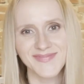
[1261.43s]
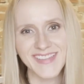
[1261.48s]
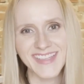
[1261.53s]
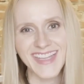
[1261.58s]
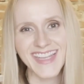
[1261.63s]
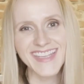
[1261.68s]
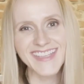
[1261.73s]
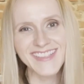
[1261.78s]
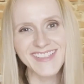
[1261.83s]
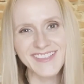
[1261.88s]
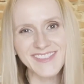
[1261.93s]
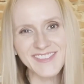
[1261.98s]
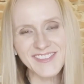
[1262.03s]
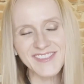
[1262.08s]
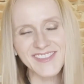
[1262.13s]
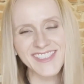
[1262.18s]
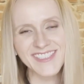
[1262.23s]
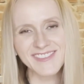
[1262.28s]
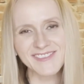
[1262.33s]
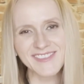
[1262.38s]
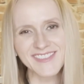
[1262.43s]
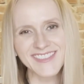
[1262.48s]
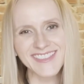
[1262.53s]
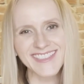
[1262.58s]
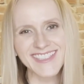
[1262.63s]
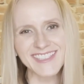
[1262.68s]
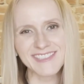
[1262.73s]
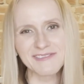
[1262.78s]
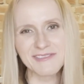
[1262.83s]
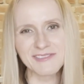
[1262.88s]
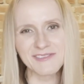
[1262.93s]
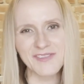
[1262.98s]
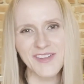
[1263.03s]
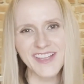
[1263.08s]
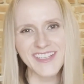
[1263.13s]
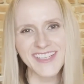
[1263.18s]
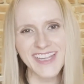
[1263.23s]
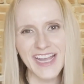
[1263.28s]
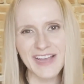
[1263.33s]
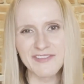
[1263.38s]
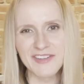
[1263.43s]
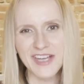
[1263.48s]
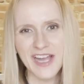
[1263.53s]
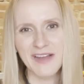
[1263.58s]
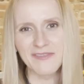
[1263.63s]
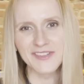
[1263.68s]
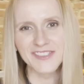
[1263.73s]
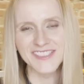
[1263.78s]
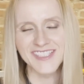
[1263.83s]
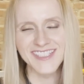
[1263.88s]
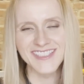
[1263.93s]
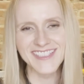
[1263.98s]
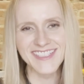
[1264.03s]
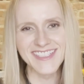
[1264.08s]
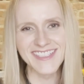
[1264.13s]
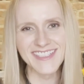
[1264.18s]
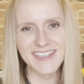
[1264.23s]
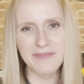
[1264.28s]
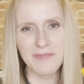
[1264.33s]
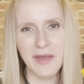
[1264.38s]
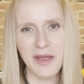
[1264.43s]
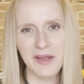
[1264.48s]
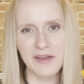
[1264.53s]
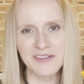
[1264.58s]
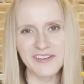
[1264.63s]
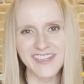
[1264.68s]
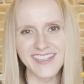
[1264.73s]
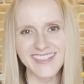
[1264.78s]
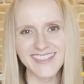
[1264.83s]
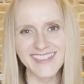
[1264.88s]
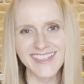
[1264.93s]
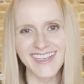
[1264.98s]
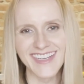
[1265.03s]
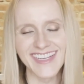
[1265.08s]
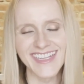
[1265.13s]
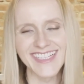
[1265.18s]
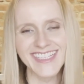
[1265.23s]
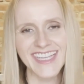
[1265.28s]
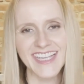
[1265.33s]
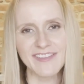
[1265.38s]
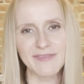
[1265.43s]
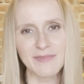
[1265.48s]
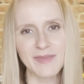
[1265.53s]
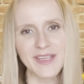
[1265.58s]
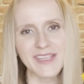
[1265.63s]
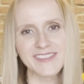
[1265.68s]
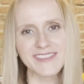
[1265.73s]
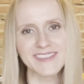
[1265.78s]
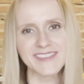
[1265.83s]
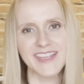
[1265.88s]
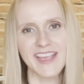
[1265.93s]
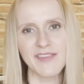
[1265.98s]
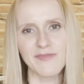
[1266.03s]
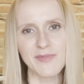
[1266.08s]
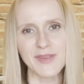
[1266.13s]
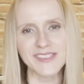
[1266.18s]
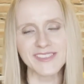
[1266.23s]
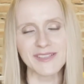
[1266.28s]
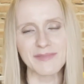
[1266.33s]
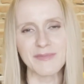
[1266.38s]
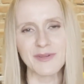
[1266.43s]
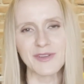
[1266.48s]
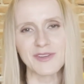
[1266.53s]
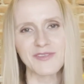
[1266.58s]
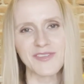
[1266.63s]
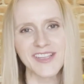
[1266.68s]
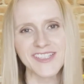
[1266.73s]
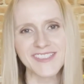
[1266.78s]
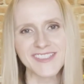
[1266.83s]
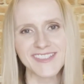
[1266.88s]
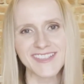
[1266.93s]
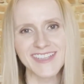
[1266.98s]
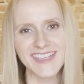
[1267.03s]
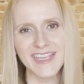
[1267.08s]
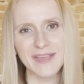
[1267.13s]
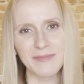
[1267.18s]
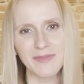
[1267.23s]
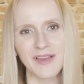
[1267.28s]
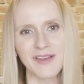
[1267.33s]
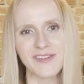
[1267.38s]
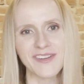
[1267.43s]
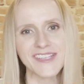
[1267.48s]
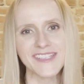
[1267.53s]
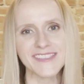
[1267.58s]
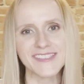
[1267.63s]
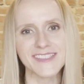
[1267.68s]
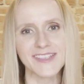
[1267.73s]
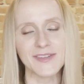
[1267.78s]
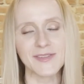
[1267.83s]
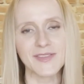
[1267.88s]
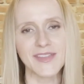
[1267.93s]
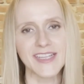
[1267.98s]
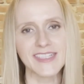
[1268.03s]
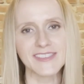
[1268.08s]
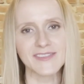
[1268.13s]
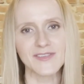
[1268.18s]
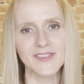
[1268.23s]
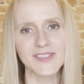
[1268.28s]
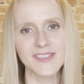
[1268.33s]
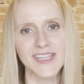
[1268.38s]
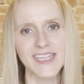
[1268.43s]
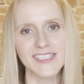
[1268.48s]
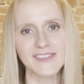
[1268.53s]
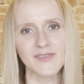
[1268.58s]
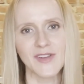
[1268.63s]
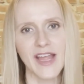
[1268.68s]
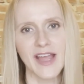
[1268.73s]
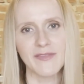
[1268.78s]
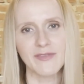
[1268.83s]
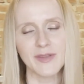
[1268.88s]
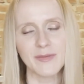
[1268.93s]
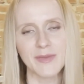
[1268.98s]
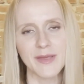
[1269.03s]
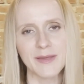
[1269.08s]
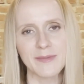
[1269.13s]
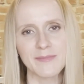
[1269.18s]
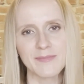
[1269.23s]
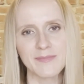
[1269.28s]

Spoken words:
Thank you. This was fun to have a conversation about, and it gave me some motivation to keep going. So thanks for having me.